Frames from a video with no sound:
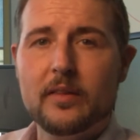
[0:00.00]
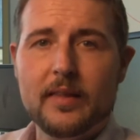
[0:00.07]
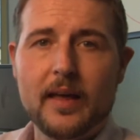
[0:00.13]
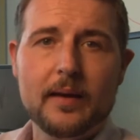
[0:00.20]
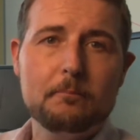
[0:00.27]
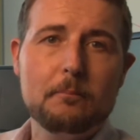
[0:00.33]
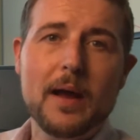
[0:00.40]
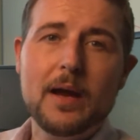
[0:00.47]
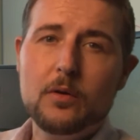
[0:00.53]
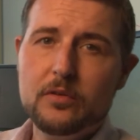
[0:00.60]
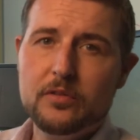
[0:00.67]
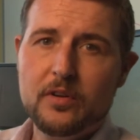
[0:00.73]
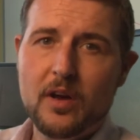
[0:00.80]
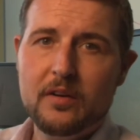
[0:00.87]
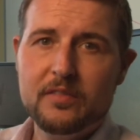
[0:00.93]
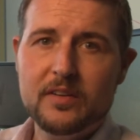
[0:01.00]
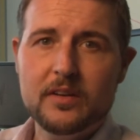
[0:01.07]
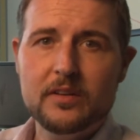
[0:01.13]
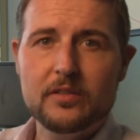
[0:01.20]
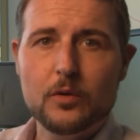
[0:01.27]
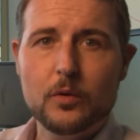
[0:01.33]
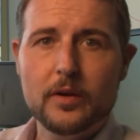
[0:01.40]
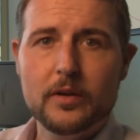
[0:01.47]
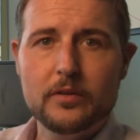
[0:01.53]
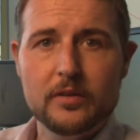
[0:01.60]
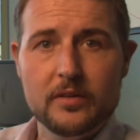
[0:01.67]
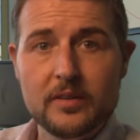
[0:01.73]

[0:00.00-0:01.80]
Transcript: that Microsoft is going to